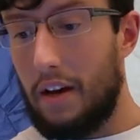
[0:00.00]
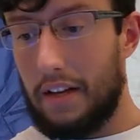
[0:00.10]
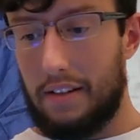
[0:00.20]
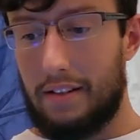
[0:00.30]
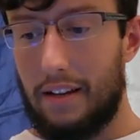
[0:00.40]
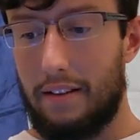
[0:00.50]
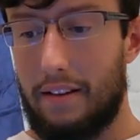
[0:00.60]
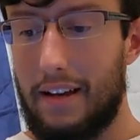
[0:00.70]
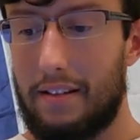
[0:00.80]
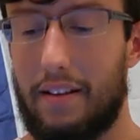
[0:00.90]
As I said,
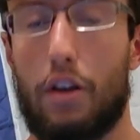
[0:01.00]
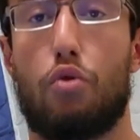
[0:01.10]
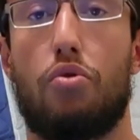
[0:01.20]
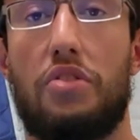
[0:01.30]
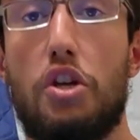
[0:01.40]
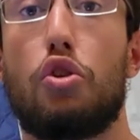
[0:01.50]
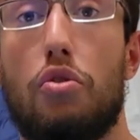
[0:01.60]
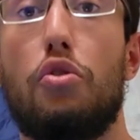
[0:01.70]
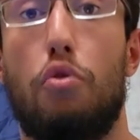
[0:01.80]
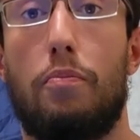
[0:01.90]
yes, they
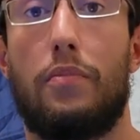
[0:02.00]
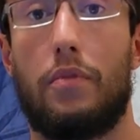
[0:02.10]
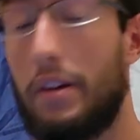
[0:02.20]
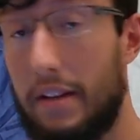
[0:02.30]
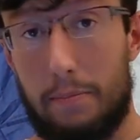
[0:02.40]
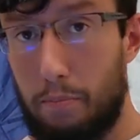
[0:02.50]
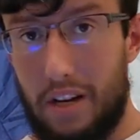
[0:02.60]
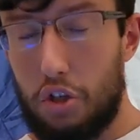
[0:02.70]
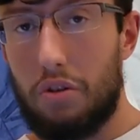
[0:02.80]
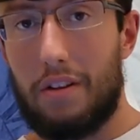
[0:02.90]
condition you. He
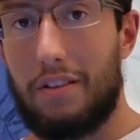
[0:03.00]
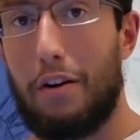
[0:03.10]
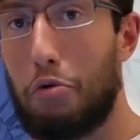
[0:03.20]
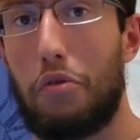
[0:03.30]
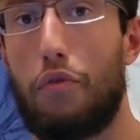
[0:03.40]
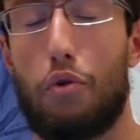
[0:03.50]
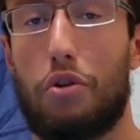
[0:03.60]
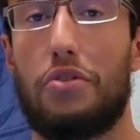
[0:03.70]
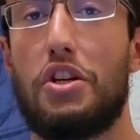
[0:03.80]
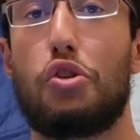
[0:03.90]
mentioned it, they're good for
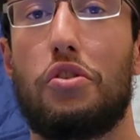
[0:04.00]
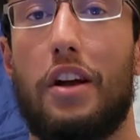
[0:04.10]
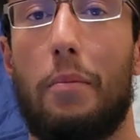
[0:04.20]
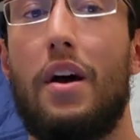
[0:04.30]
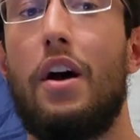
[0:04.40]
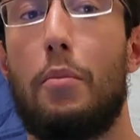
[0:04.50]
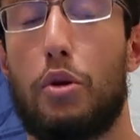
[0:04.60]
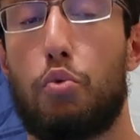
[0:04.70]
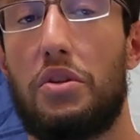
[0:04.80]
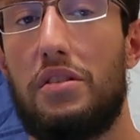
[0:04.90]
conditioning,
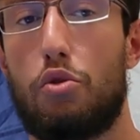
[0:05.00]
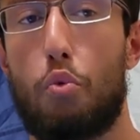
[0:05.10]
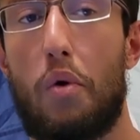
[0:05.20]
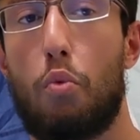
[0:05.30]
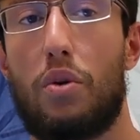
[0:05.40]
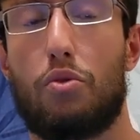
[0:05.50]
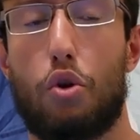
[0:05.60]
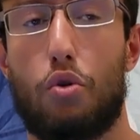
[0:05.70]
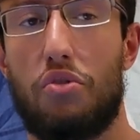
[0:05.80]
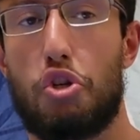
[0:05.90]
but we disagree on what the
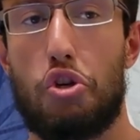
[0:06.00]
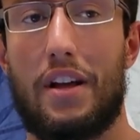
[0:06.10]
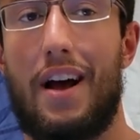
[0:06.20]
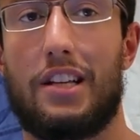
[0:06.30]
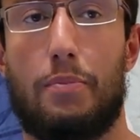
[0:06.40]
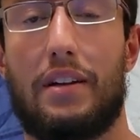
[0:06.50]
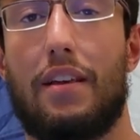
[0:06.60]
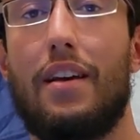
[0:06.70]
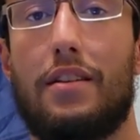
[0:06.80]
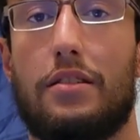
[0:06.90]
conditioning aspect
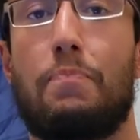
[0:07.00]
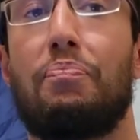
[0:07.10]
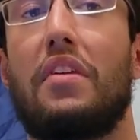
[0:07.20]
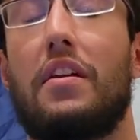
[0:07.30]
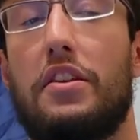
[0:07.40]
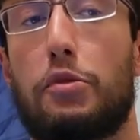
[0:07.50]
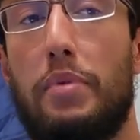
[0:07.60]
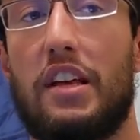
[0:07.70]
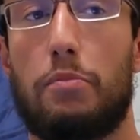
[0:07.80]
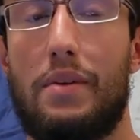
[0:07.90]
is. He
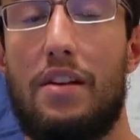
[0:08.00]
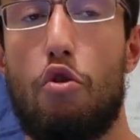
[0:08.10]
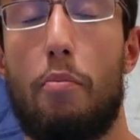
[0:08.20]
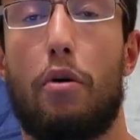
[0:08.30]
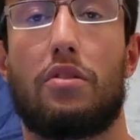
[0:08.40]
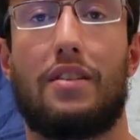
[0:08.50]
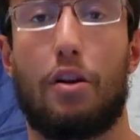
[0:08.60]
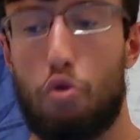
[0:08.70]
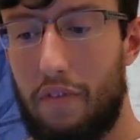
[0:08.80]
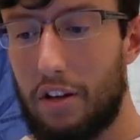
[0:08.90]
speaks mainly about
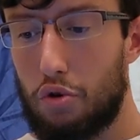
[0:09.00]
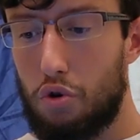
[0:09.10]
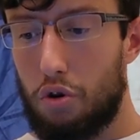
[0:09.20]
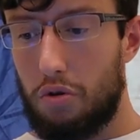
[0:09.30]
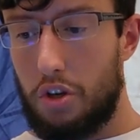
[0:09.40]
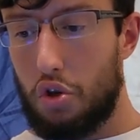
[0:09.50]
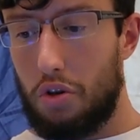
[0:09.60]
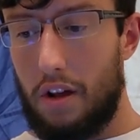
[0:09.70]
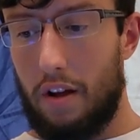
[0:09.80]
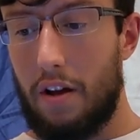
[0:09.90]
cardiovascular
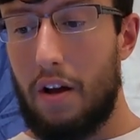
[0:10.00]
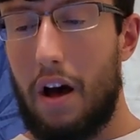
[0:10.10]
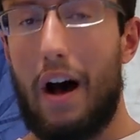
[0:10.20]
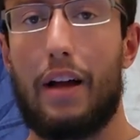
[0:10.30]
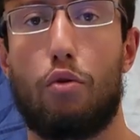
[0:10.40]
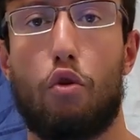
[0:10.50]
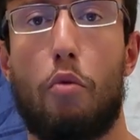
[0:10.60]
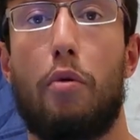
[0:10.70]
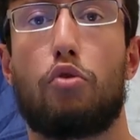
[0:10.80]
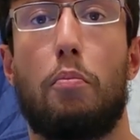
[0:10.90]
conditioning I talk
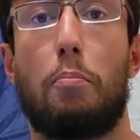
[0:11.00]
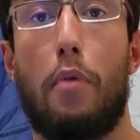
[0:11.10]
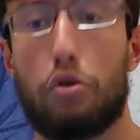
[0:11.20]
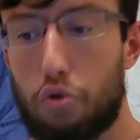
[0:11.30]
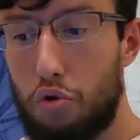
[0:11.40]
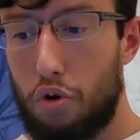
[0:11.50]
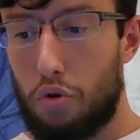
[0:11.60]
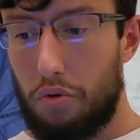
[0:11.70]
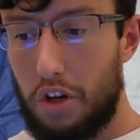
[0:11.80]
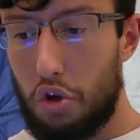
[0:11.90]
about muscular
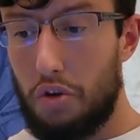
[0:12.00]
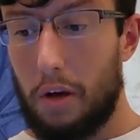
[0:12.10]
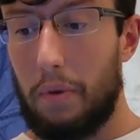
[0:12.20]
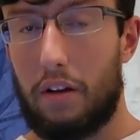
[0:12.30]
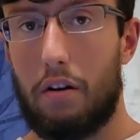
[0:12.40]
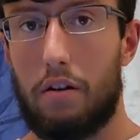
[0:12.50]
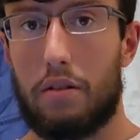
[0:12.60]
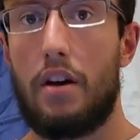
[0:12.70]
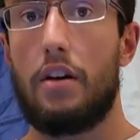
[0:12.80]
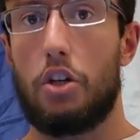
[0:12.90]
conditioning
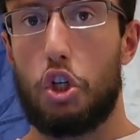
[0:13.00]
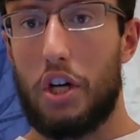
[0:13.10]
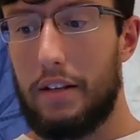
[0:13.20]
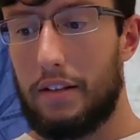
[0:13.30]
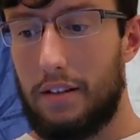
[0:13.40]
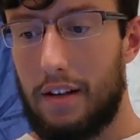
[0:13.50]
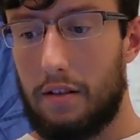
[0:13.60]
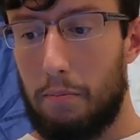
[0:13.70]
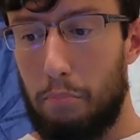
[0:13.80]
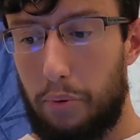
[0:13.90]
because giant
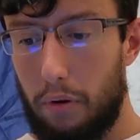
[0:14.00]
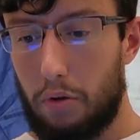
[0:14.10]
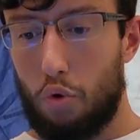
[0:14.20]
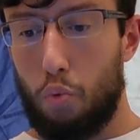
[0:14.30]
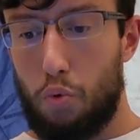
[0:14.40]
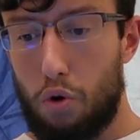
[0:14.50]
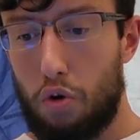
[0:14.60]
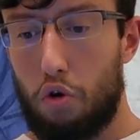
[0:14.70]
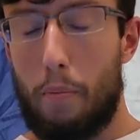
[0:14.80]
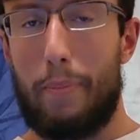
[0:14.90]
sets build
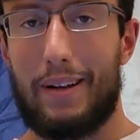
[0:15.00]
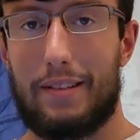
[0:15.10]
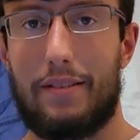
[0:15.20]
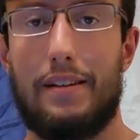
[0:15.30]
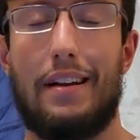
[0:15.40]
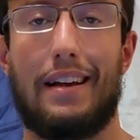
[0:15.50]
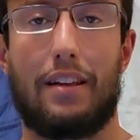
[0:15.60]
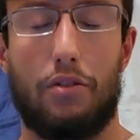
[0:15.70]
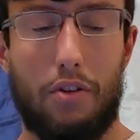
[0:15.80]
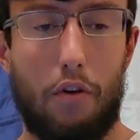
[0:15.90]
work capacity
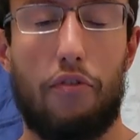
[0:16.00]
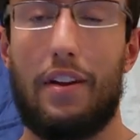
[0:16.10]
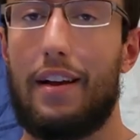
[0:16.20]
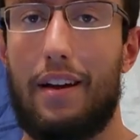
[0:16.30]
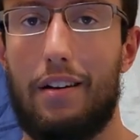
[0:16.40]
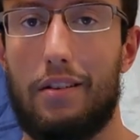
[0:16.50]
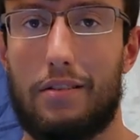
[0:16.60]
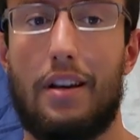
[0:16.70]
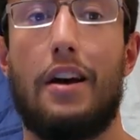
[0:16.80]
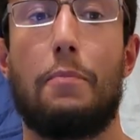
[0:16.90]
like nothing
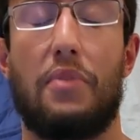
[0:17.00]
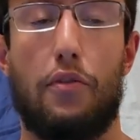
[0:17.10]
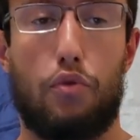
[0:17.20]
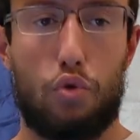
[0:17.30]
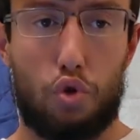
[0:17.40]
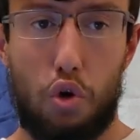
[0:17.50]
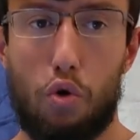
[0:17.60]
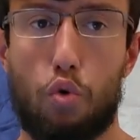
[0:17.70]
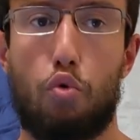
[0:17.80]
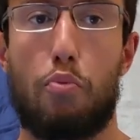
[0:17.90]
else. If you
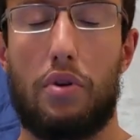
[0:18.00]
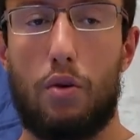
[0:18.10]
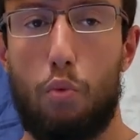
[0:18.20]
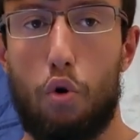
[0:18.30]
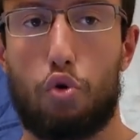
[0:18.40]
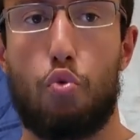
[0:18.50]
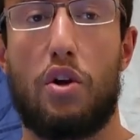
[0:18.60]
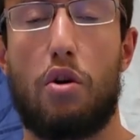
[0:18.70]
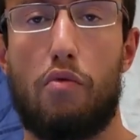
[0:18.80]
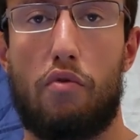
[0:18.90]
struggle to put in work, to
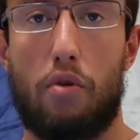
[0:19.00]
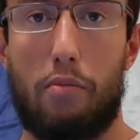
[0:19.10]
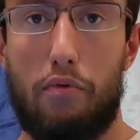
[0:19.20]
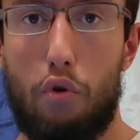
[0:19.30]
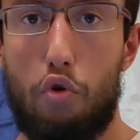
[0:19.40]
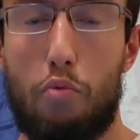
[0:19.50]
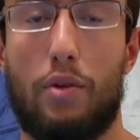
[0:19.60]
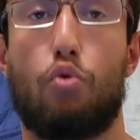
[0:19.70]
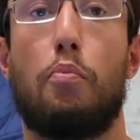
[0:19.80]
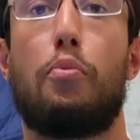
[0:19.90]
recover from volume,
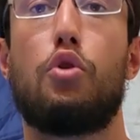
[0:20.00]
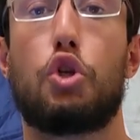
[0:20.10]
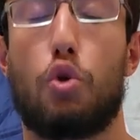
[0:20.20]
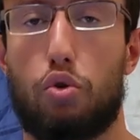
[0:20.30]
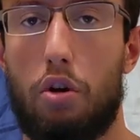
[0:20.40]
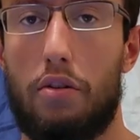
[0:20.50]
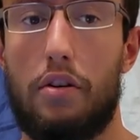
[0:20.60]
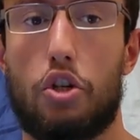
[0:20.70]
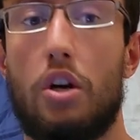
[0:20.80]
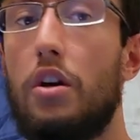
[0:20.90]
and to push your
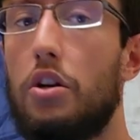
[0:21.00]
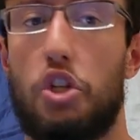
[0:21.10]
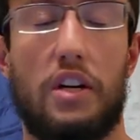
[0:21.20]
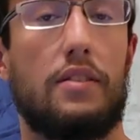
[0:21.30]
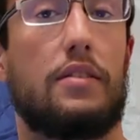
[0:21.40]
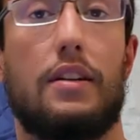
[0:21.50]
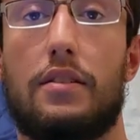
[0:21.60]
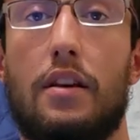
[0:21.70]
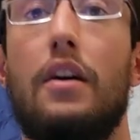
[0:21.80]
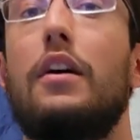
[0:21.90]
tonnage, giant
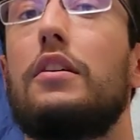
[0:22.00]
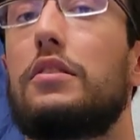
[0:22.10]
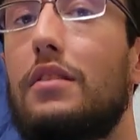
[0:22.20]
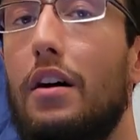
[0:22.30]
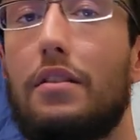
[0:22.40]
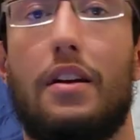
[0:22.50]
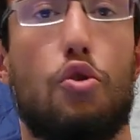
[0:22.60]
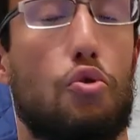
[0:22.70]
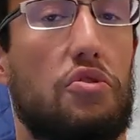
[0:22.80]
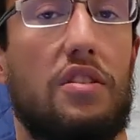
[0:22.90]
sets start
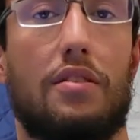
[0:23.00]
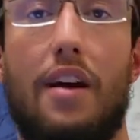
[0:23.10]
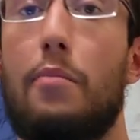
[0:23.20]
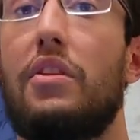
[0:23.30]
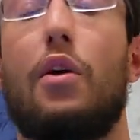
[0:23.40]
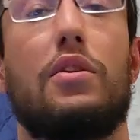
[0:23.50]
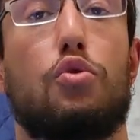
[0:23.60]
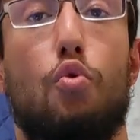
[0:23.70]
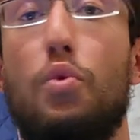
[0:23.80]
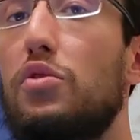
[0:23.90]
introducing them. There is
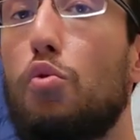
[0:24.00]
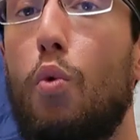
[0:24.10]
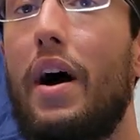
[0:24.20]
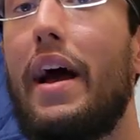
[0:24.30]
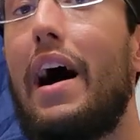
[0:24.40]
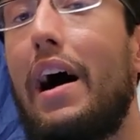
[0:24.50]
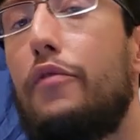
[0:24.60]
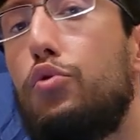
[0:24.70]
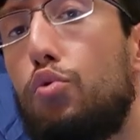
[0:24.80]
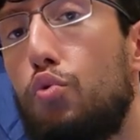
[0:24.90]
a reason why I have
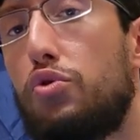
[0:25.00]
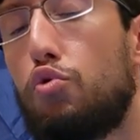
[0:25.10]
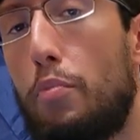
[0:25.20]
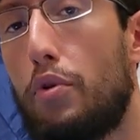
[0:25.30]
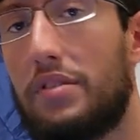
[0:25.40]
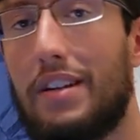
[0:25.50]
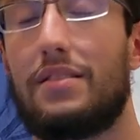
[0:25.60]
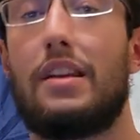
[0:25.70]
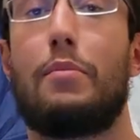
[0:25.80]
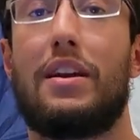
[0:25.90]
you do supersets
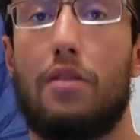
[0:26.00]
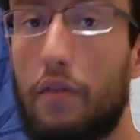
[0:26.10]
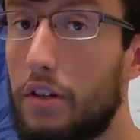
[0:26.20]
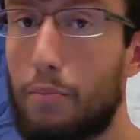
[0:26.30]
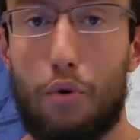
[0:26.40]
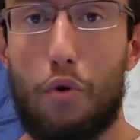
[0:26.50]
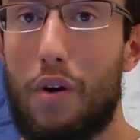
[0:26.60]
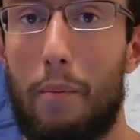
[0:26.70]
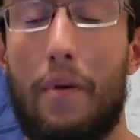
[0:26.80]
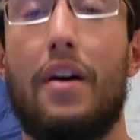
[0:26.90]
in my novice
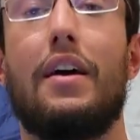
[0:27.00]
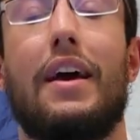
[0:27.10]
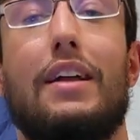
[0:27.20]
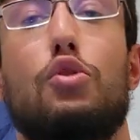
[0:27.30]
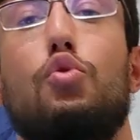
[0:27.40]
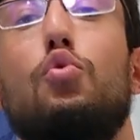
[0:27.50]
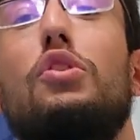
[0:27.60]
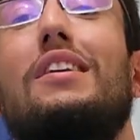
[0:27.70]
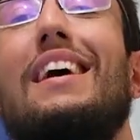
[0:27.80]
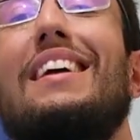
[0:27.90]
program. It's to
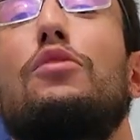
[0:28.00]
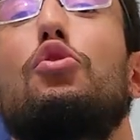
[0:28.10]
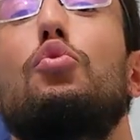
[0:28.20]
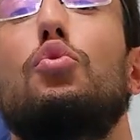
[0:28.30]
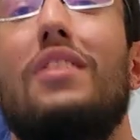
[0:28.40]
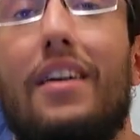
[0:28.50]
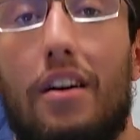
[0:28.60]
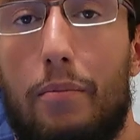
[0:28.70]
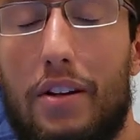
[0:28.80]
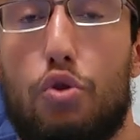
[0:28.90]
get you
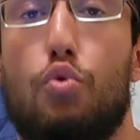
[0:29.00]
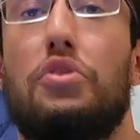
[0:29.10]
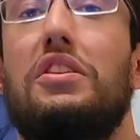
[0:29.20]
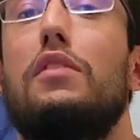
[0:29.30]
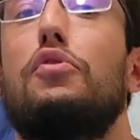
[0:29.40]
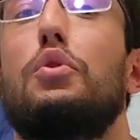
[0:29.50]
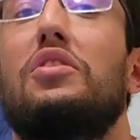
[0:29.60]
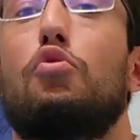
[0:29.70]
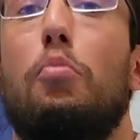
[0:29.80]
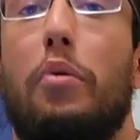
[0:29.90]
there. It's to give you
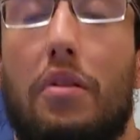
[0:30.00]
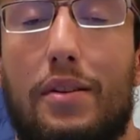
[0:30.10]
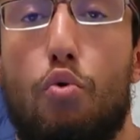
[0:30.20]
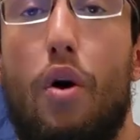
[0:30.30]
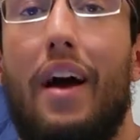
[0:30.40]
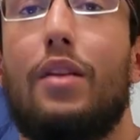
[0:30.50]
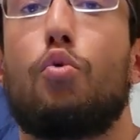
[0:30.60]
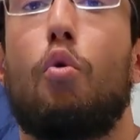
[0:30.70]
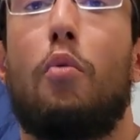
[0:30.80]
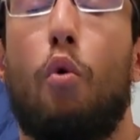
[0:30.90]
the ability to
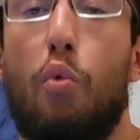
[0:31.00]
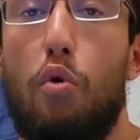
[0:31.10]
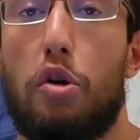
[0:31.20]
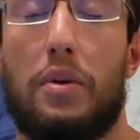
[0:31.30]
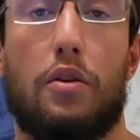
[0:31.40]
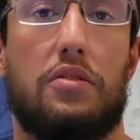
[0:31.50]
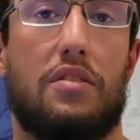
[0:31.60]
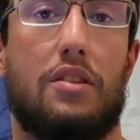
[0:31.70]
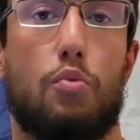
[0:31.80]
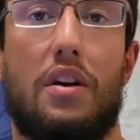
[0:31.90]
handle more work because this
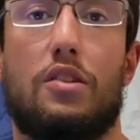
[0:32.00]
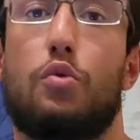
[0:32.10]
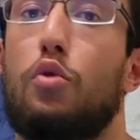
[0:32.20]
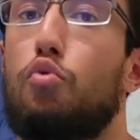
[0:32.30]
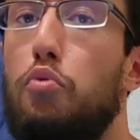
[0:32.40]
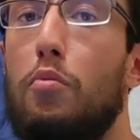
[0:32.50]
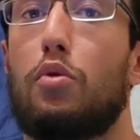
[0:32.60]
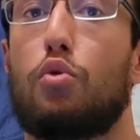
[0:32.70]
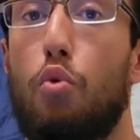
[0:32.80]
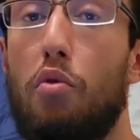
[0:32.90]
is what is going to
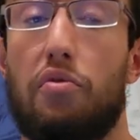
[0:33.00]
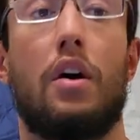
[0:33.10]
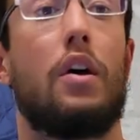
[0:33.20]
promote growth.